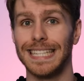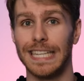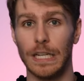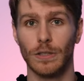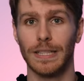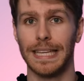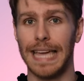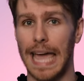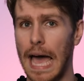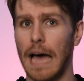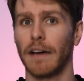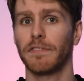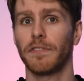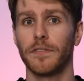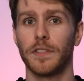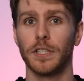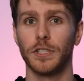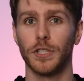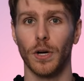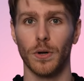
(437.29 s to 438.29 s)
Nearly half
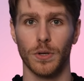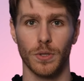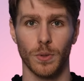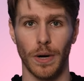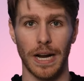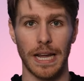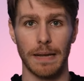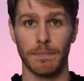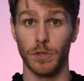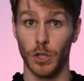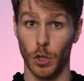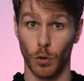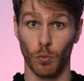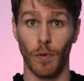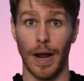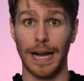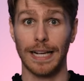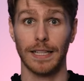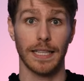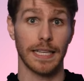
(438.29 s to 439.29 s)
of the jokes were aimed
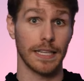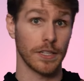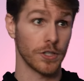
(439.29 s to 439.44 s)
directly